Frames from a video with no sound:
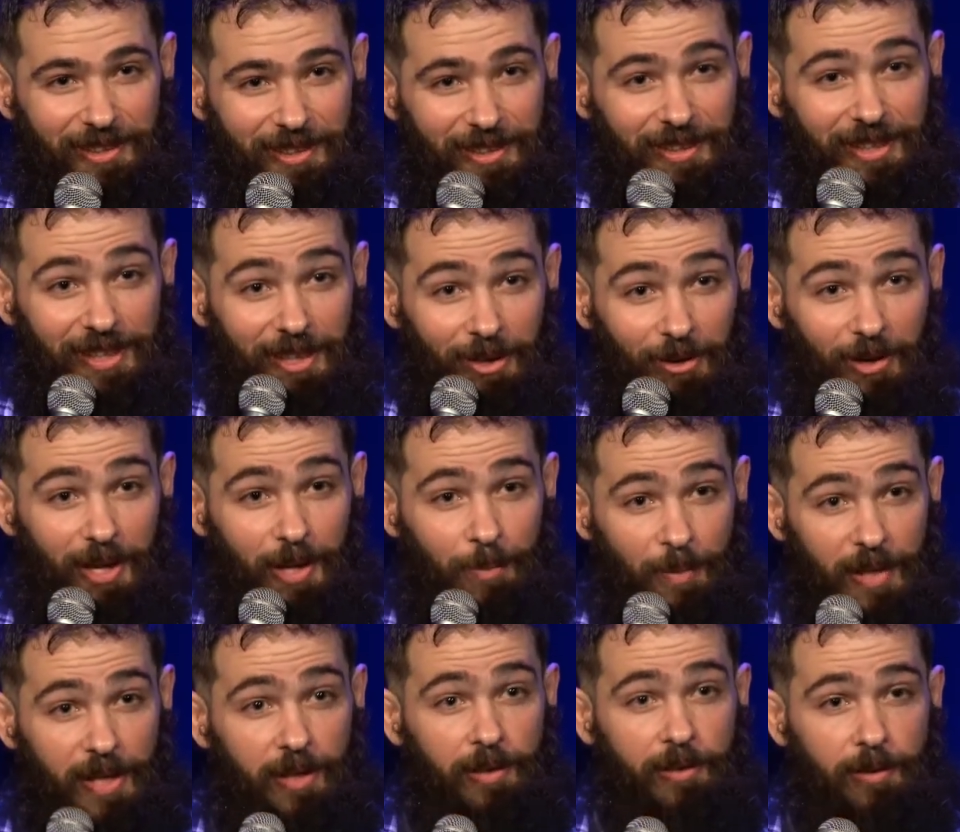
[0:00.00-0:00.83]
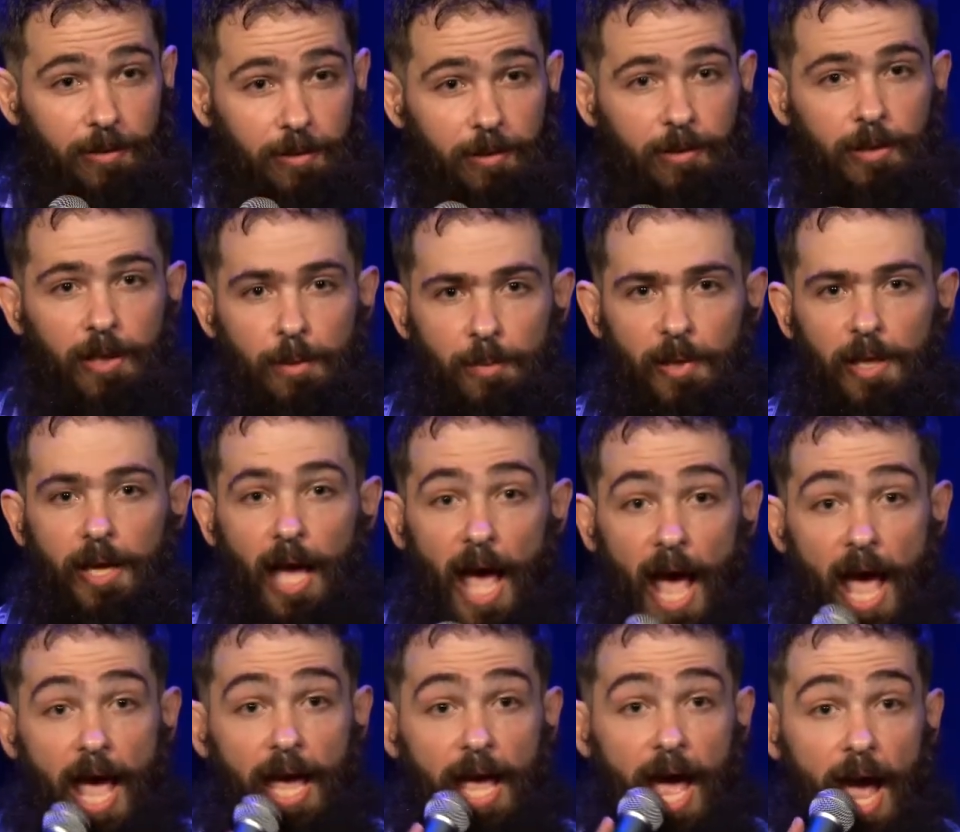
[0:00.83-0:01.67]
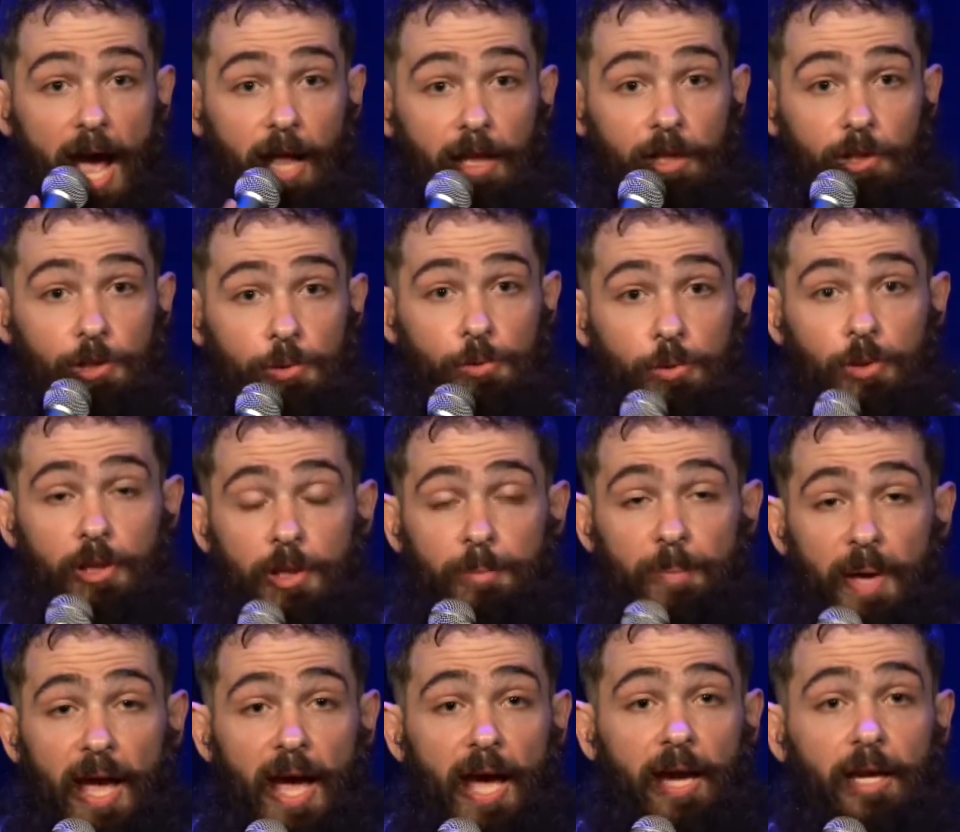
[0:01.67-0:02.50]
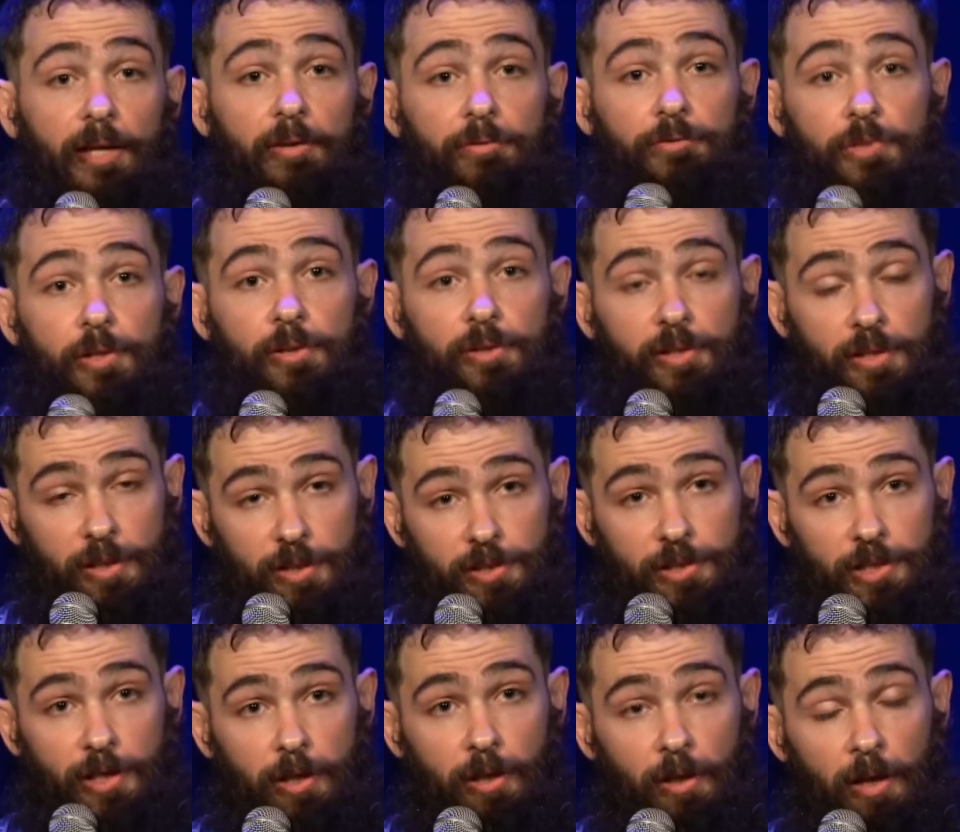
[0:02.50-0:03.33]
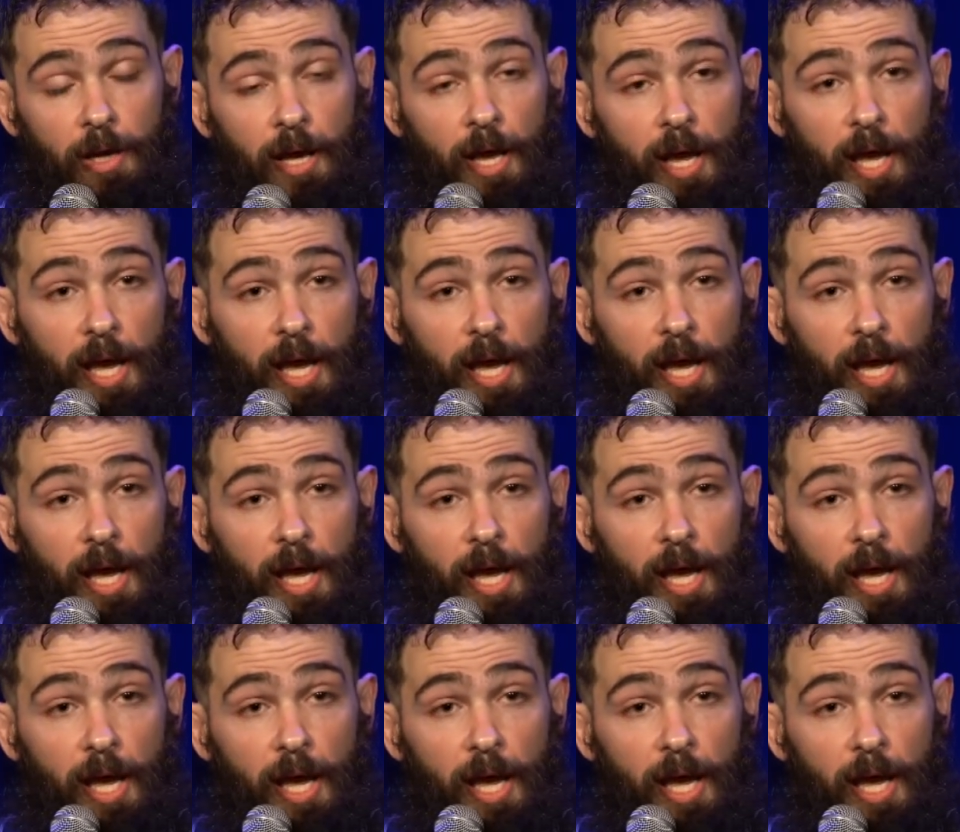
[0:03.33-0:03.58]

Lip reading: You know what I mean? They're going to be like, hey, Alex, we're looking back at a few things here.